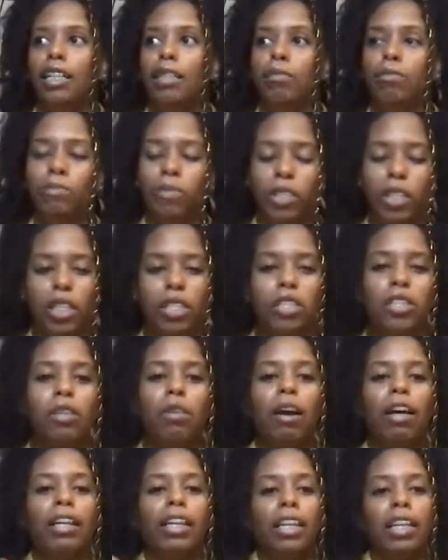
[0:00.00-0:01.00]
Just so
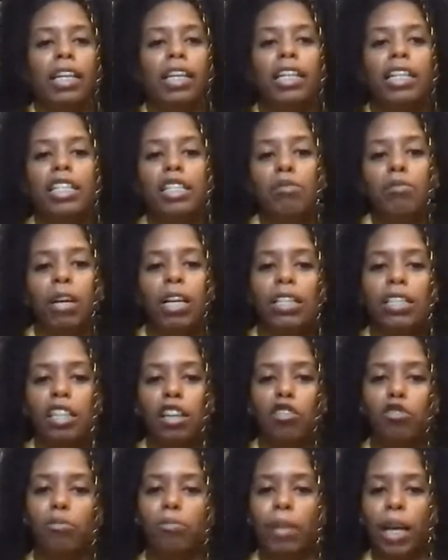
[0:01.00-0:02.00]
I can ease
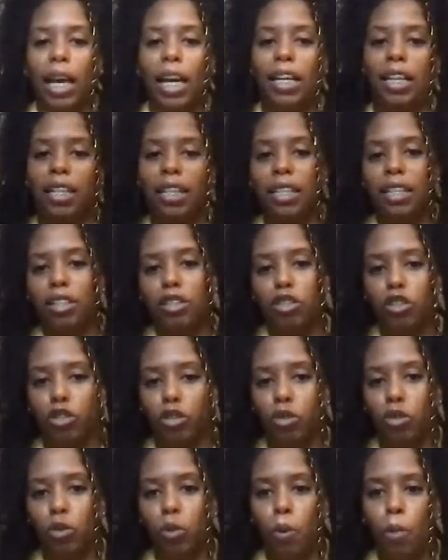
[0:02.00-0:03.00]
myself back
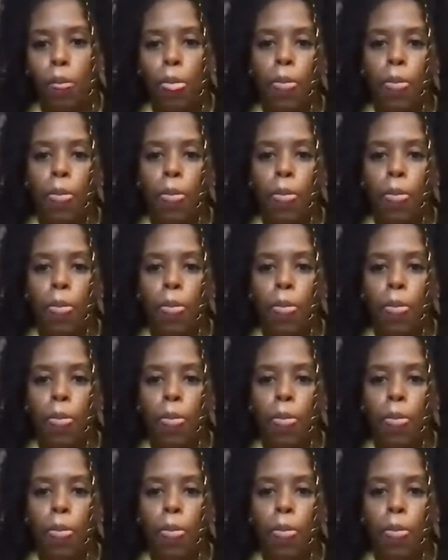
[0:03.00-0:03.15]
into,